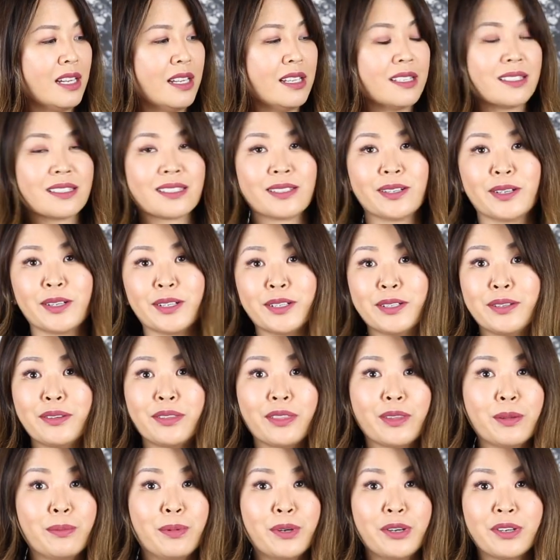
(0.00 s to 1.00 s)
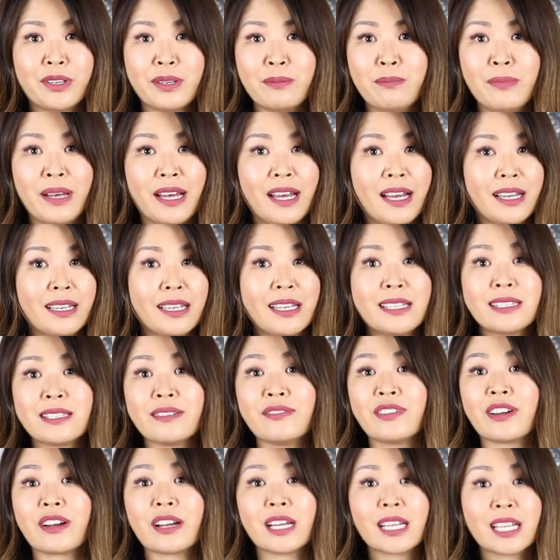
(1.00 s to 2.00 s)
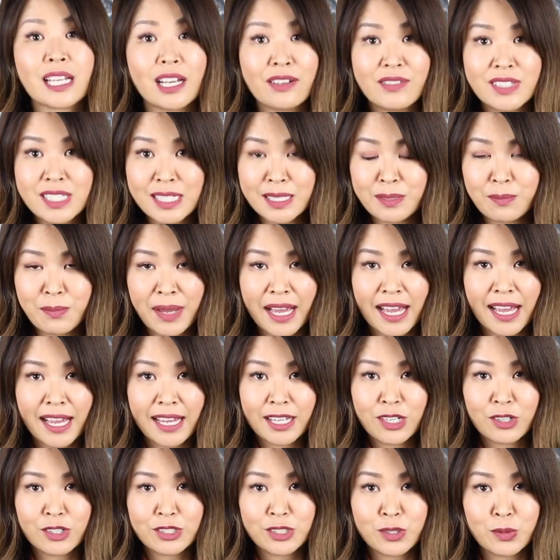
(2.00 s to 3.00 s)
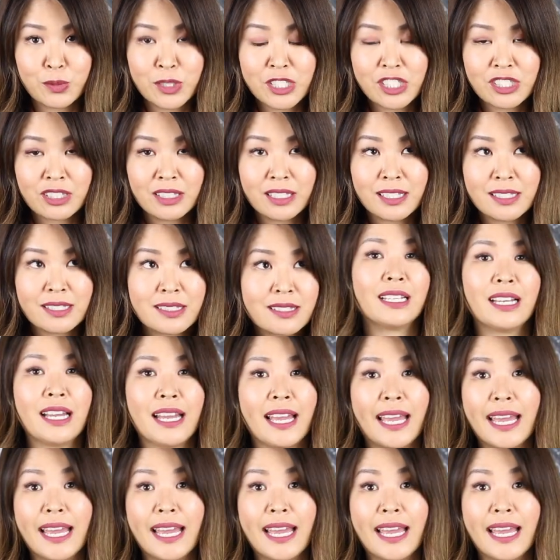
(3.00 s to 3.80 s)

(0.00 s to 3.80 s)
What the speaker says: So the Birkin bag is a very coveted bag on your wish list.